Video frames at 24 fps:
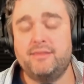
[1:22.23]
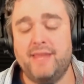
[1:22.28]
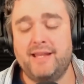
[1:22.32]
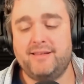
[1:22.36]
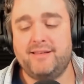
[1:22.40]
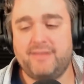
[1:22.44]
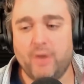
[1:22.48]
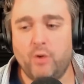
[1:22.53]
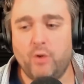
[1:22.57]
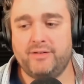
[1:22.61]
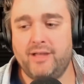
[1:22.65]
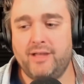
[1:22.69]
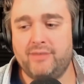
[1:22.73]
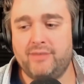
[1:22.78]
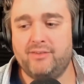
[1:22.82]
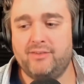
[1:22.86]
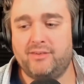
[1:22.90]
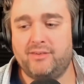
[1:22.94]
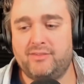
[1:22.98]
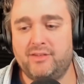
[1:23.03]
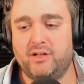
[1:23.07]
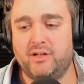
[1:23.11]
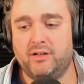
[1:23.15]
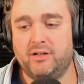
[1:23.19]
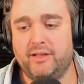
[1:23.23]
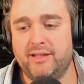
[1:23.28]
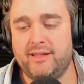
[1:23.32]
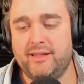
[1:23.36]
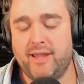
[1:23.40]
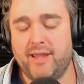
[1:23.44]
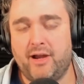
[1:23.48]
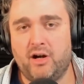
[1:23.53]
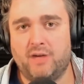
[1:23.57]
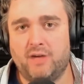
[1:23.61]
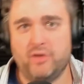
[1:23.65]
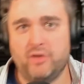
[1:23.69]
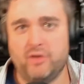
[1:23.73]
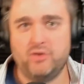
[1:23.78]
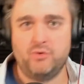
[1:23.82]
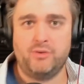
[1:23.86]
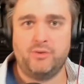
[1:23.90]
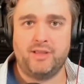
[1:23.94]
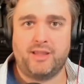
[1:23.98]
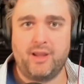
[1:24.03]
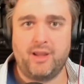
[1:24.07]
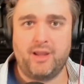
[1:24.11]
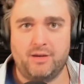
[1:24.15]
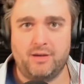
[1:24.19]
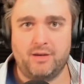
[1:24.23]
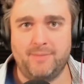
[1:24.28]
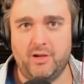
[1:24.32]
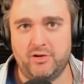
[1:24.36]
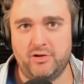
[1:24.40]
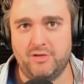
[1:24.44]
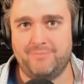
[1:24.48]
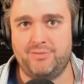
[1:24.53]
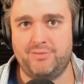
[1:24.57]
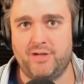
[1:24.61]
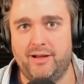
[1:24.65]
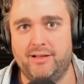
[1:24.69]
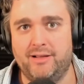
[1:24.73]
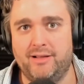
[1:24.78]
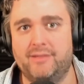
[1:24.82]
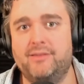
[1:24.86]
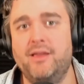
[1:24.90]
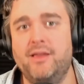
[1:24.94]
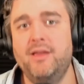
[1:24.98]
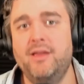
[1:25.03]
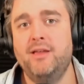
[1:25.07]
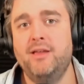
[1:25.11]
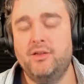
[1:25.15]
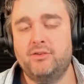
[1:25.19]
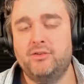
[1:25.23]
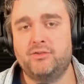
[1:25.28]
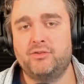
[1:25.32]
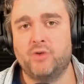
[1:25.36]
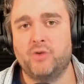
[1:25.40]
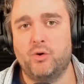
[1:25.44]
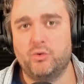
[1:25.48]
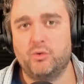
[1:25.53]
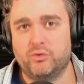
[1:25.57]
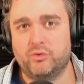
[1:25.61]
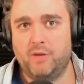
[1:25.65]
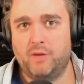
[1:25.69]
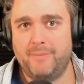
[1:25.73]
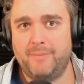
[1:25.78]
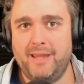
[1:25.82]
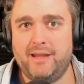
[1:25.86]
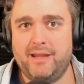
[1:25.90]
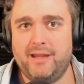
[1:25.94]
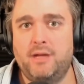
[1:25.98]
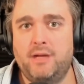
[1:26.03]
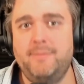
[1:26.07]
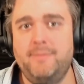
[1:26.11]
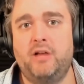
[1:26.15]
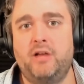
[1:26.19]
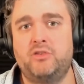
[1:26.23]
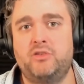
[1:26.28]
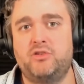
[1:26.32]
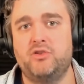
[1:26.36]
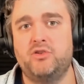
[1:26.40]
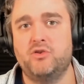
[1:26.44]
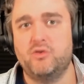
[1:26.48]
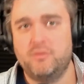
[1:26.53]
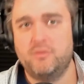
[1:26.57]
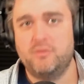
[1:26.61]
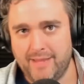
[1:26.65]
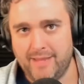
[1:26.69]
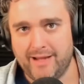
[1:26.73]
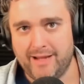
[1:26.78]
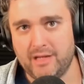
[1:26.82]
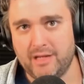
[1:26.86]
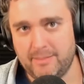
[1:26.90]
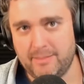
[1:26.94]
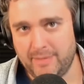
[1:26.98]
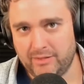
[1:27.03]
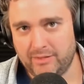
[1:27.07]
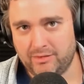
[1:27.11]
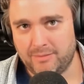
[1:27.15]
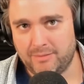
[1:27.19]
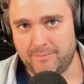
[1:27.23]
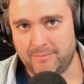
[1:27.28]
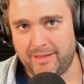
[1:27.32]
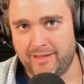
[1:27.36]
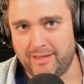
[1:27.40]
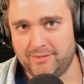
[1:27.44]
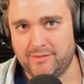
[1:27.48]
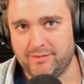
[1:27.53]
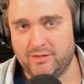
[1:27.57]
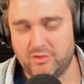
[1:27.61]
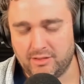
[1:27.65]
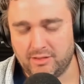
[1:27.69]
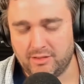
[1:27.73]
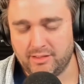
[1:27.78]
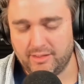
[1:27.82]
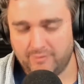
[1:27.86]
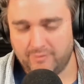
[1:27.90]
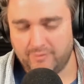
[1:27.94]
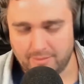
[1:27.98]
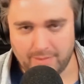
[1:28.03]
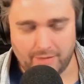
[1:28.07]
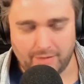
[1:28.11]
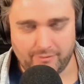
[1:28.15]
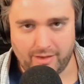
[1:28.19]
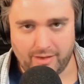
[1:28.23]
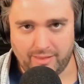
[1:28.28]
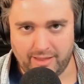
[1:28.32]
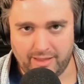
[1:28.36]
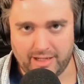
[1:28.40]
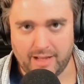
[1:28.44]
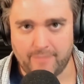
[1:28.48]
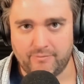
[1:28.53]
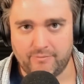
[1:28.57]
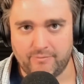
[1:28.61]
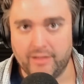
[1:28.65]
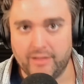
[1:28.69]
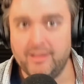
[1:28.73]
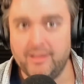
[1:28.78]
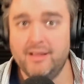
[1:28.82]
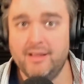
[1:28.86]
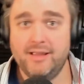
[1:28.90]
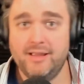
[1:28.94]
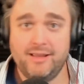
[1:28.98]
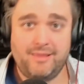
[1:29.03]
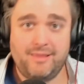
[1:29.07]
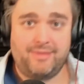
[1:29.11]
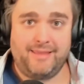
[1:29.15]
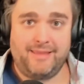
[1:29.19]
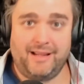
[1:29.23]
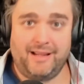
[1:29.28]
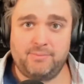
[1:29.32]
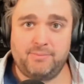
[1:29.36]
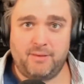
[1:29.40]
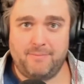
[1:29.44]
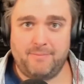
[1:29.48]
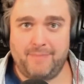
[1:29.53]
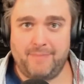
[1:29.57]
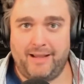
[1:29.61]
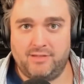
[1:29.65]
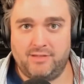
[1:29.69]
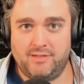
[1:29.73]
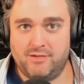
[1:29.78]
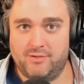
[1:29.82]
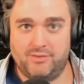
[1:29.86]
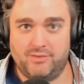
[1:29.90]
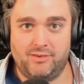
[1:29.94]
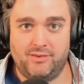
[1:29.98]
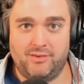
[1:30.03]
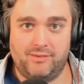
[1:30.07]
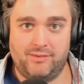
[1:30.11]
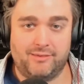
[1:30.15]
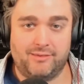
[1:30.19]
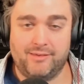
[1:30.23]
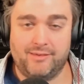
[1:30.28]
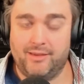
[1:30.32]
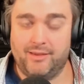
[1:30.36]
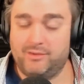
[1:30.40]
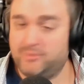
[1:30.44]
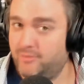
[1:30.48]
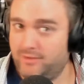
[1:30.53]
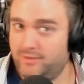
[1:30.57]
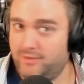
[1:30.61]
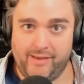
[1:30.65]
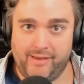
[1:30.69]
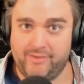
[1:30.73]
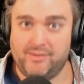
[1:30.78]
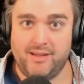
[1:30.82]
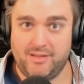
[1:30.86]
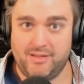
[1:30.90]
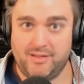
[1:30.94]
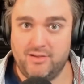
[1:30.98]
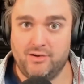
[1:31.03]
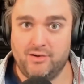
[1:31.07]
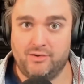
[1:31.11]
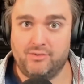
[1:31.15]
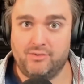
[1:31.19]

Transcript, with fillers: They don't necessarily care about you. They care about your product. So don't make it about you. Make it about the message. Give them everything up front. That's been my secret to success over the last eight